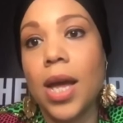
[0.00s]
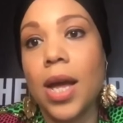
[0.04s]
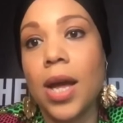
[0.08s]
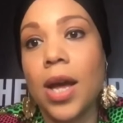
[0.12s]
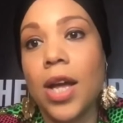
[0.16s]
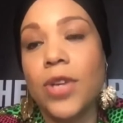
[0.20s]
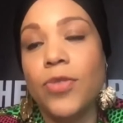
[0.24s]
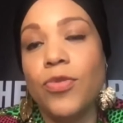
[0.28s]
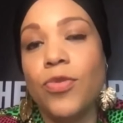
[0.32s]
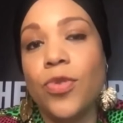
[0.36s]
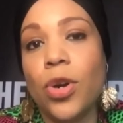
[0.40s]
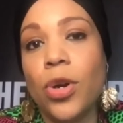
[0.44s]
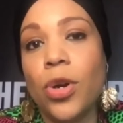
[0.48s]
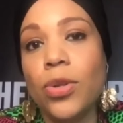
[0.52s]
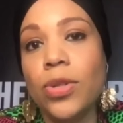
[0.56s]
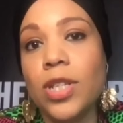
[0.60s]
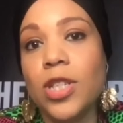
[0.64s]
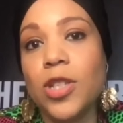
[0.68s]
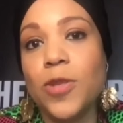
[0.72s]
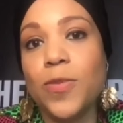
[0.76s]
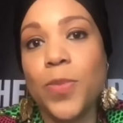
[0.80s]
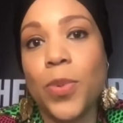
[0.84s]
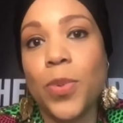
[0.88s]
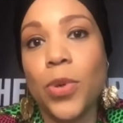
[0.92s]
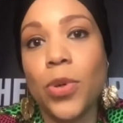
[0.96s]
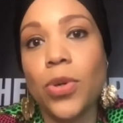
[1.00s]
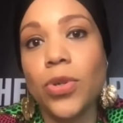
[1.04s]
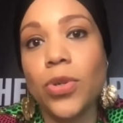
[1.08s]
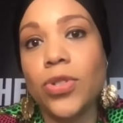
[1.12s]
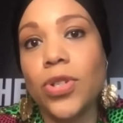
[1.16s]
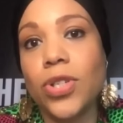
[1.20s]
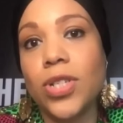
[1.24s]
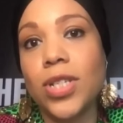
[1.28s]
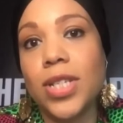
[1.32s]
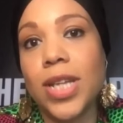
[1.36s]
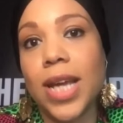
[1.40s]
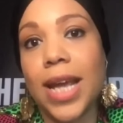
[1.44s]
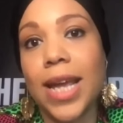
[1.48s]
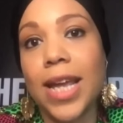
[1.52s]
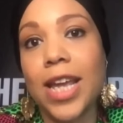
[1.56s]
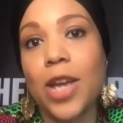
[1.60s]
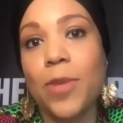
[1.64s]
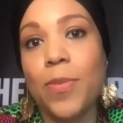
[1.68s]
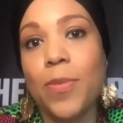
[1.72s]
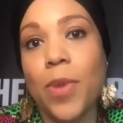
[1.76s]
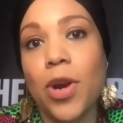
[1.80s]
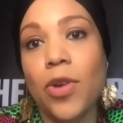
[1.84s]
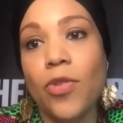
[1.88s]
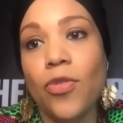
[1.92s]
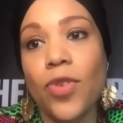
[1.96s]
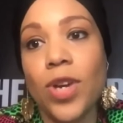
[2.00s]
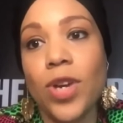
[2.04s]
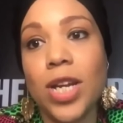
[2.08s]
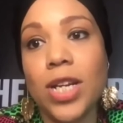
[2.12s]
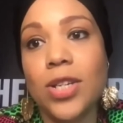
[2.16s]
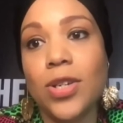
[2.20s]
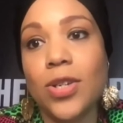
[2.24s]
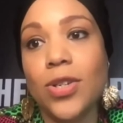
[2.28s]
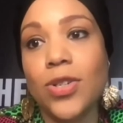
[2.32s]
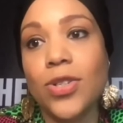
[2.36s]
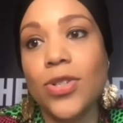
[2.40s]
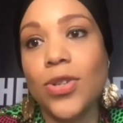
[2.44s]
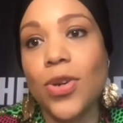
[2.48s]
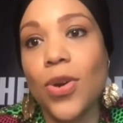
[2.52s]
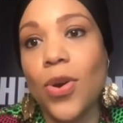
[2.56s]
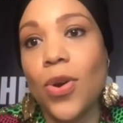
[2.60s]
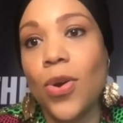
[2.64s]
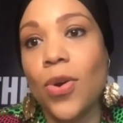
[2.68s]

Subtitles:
I wrote this book to take my readers